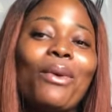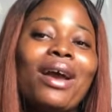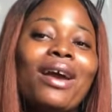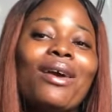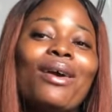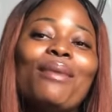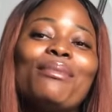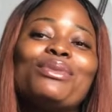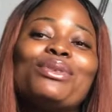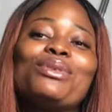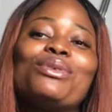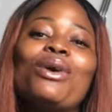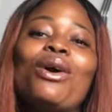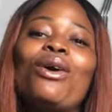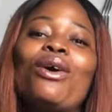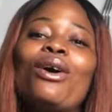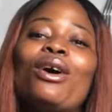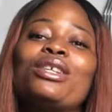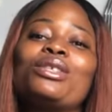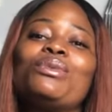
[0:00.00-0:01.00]
You are welcome
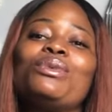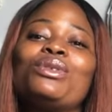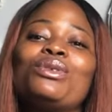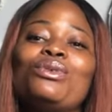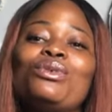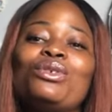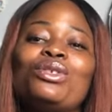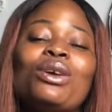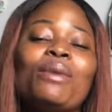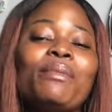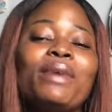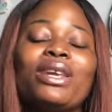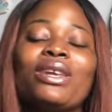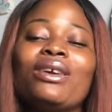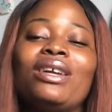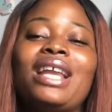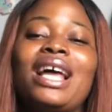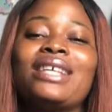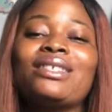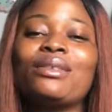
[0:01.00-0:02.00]
to Uncut with Uju. Don't
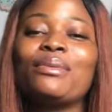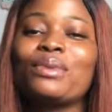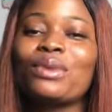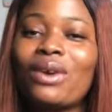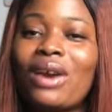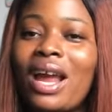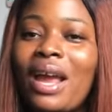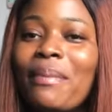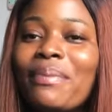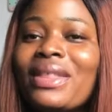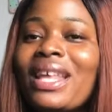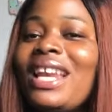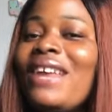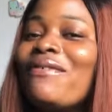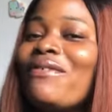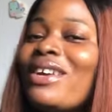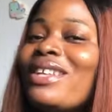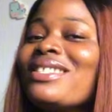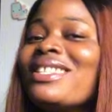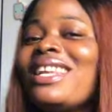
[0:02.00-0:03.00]
make your last subscribe.
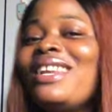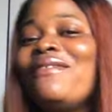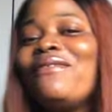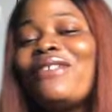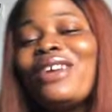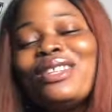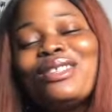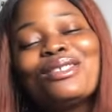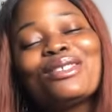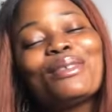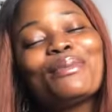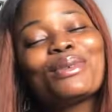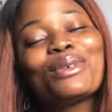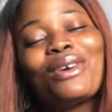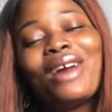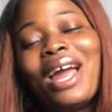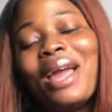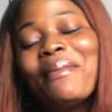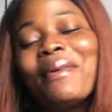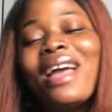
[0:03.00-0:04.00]
Tell a friend to
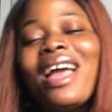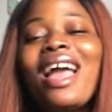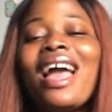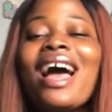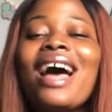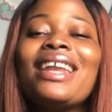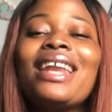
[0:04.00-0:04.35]
subscribe.